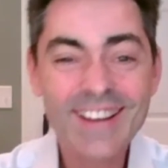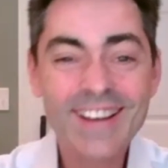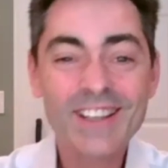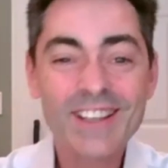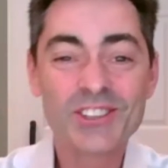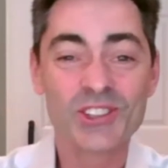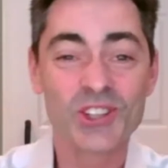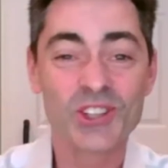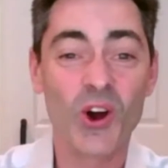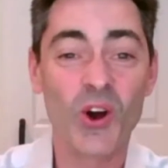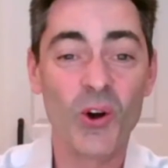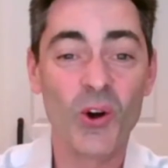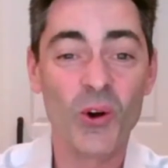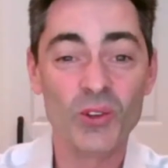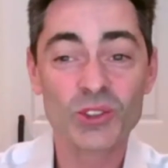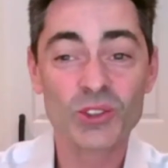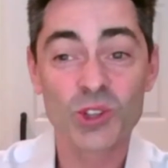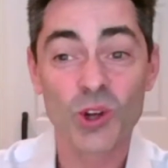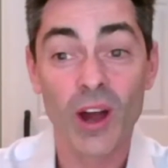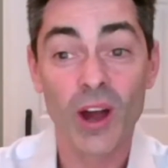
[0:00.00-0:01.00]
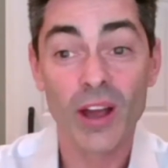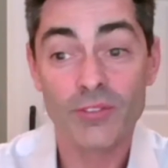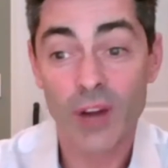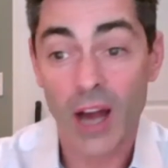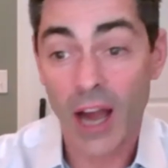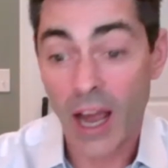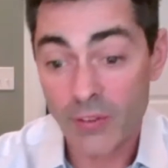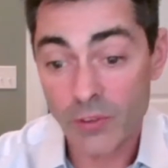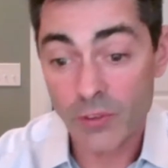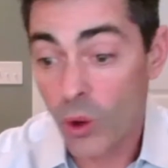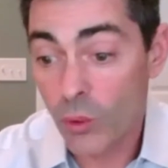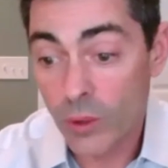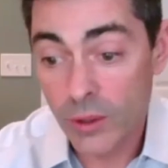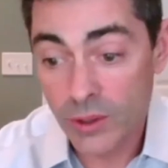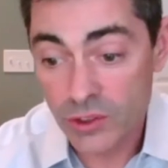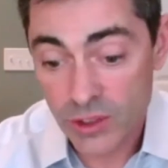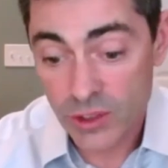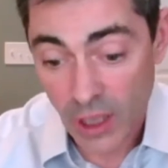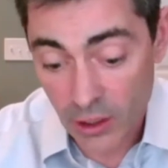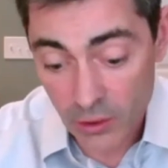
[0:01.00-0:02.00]
So I've
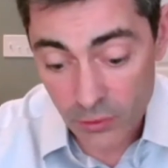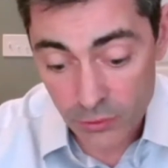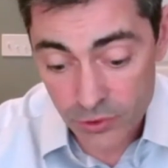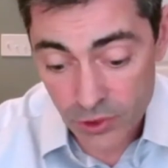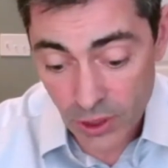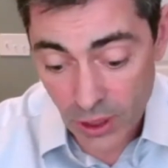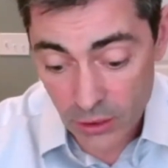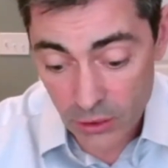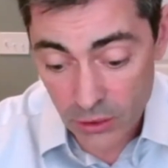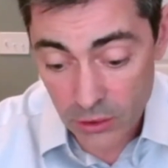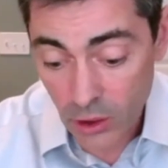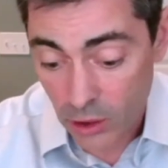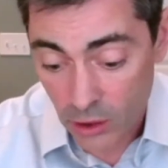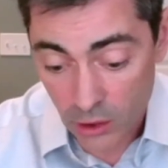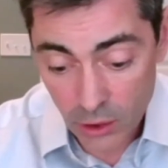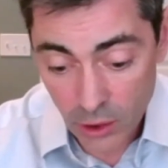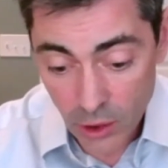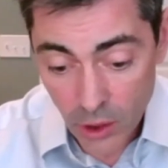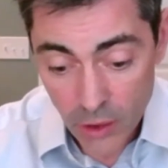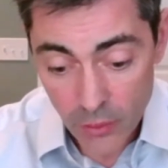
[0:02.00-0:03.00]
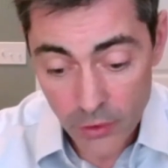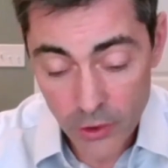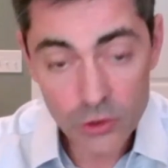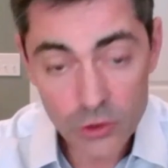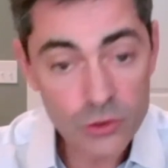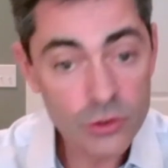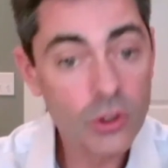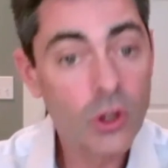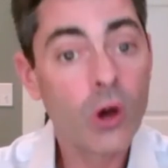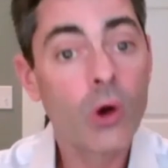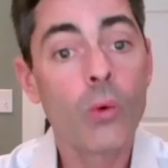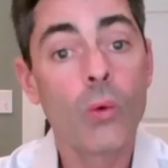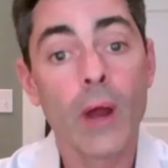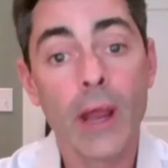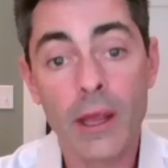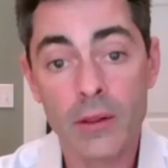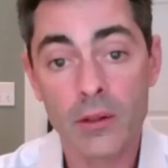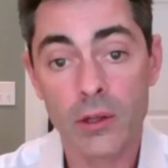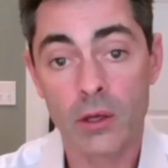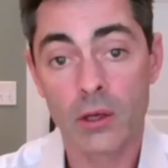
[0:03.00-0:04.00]
always kind of said, look, there's no
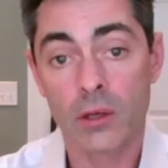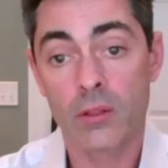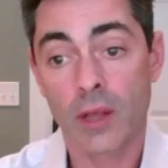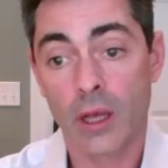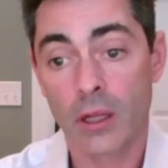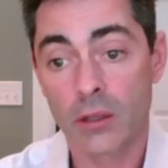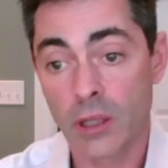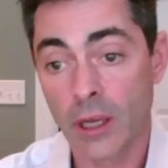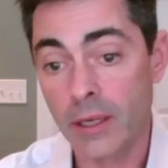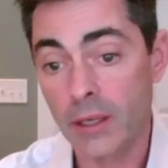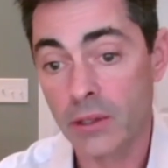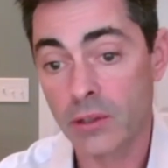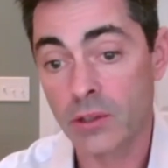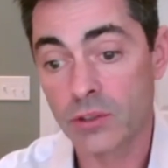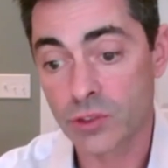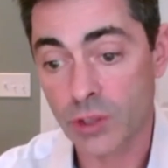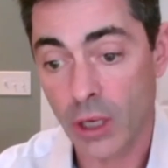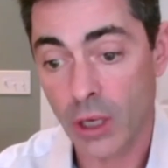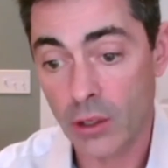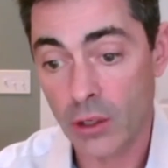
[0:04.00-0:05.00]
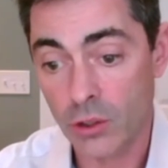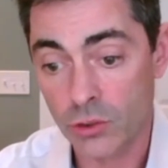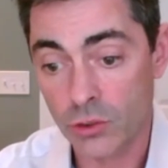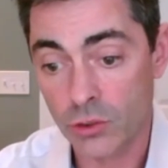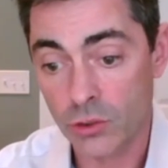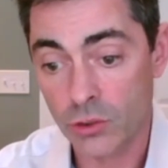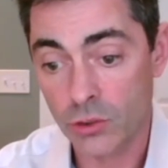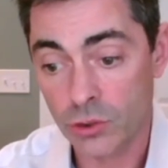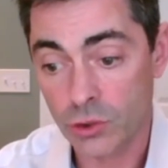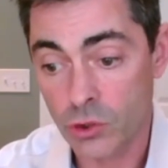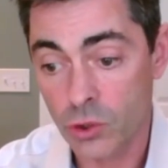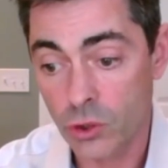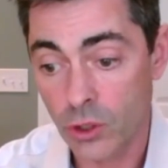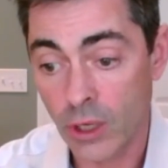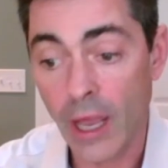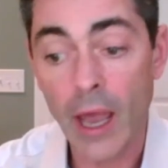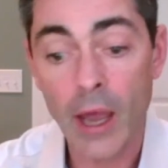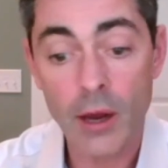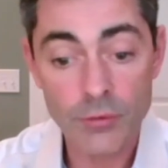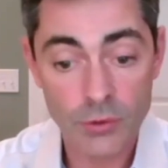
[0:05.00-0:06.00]
way that lighting designers
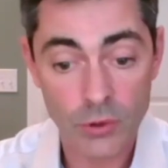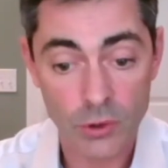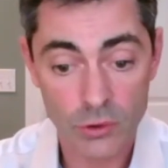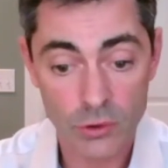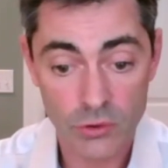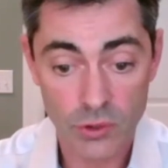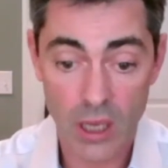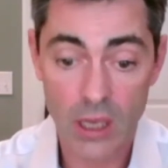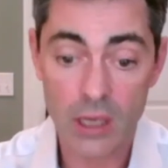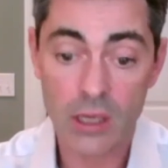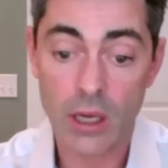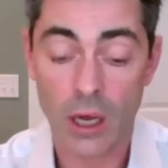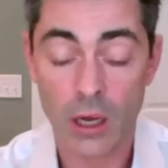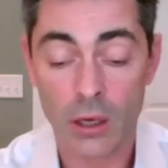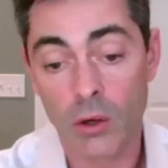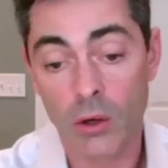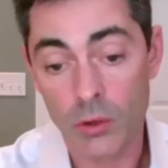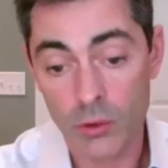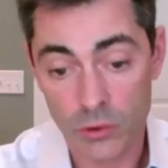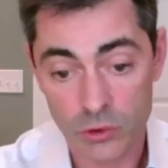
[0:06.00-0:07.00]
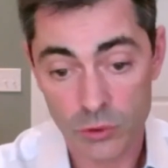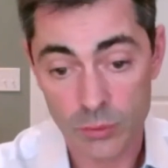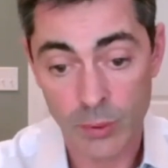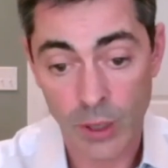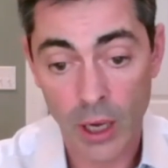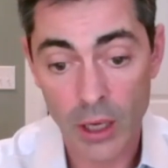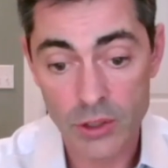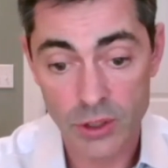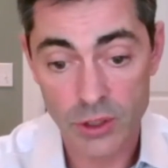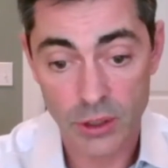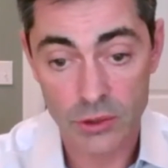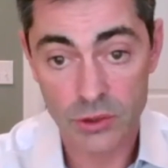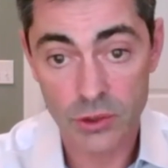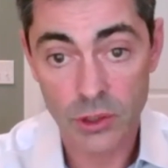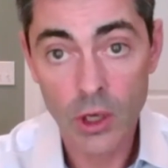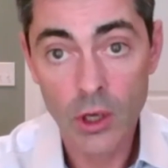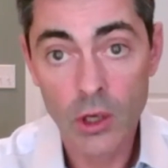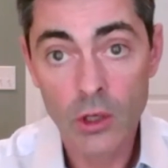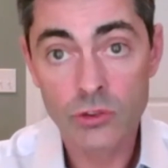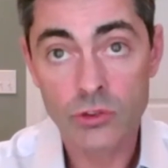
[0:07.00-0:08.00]
could ever take on all those projects.
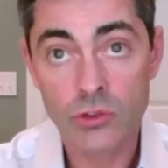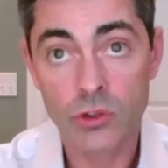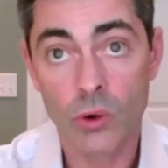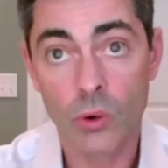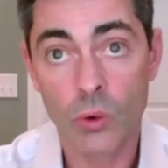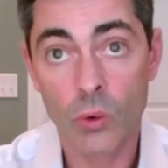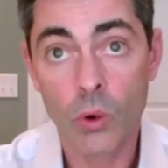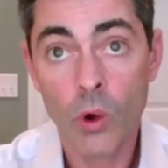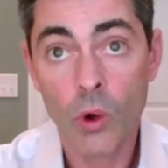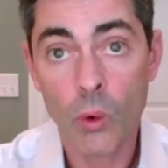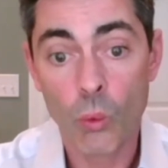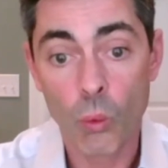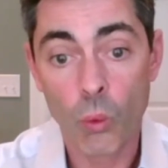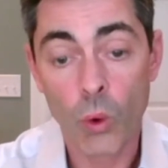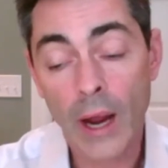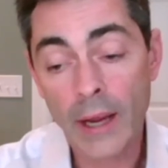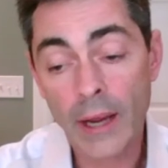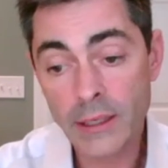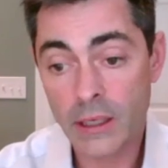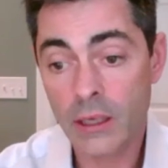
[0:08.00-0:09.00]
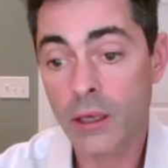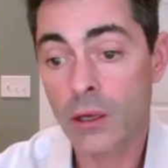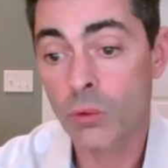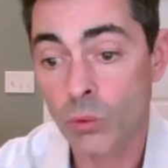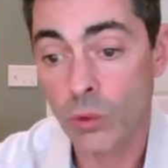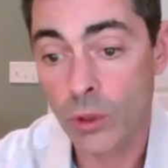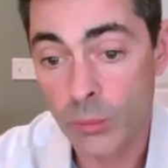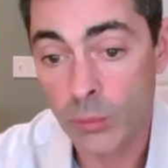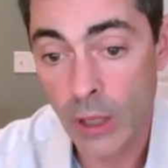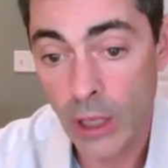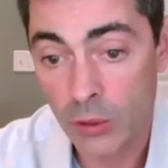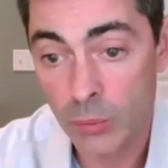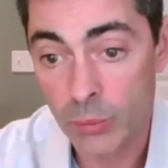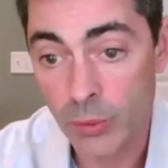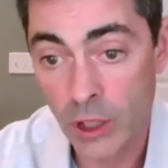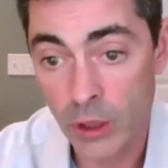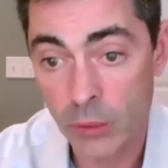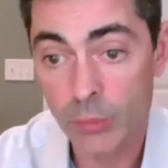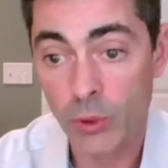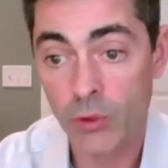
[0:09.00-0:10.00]
So why can't we make
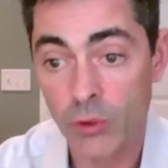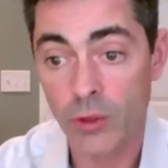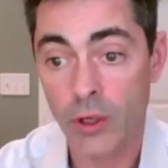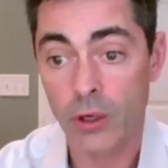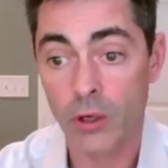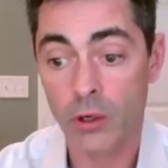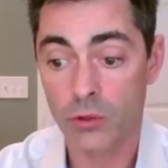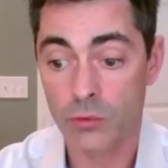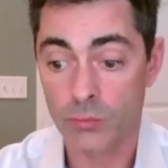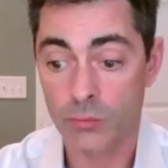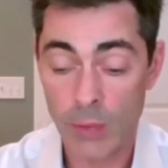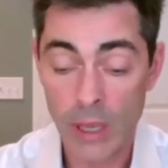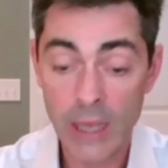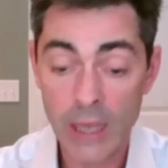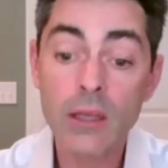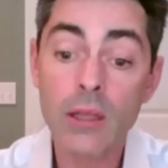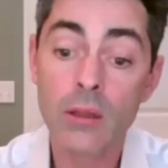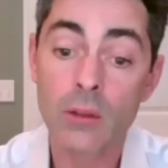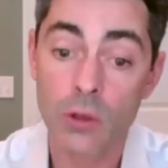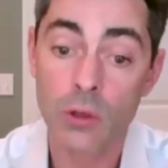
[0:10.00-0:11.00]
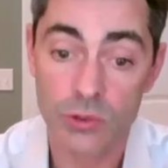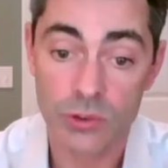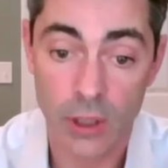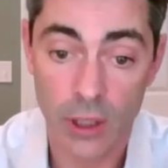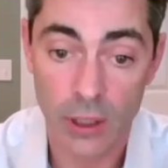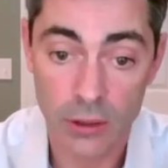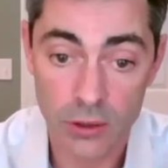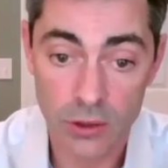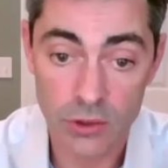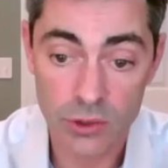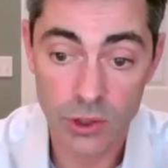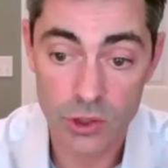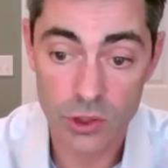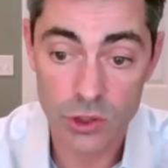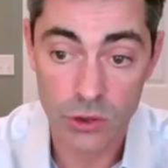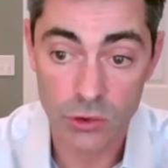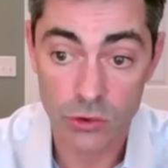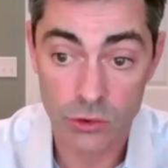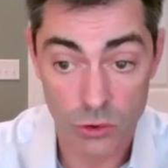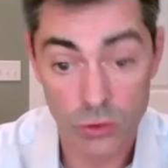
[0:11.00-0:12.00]
people that are making those lighting
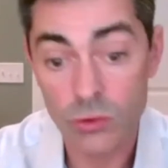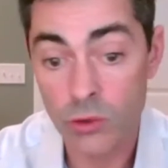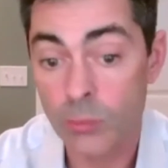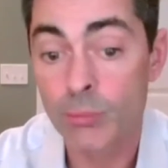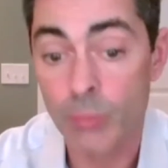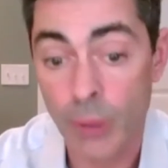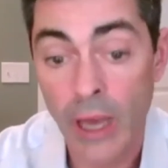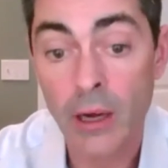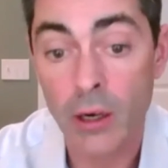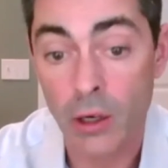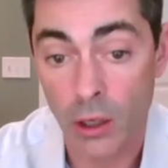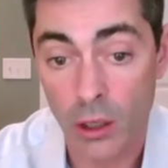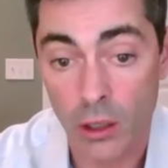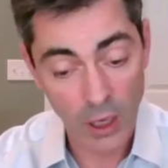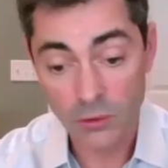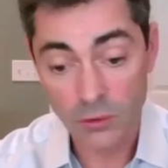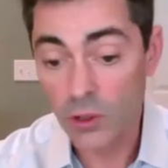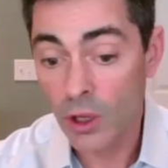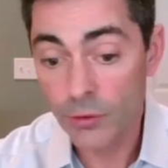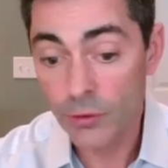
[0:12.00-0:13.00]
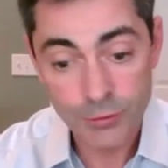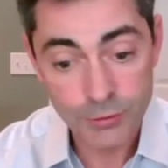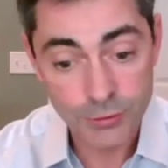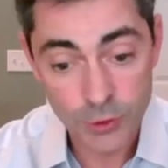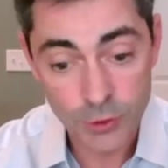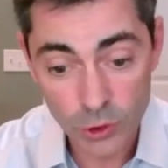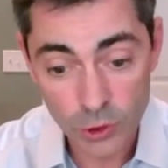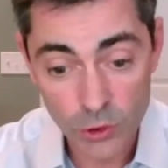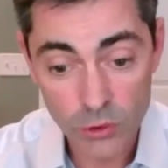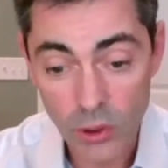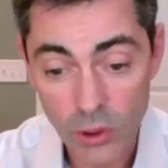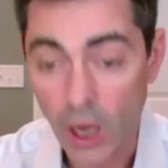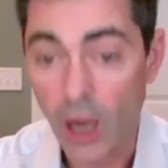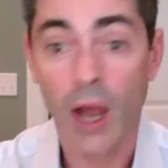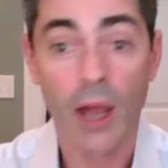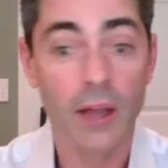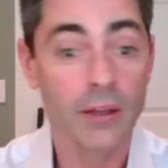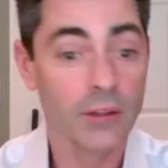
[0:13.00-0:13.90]
decisions do them better? I love food.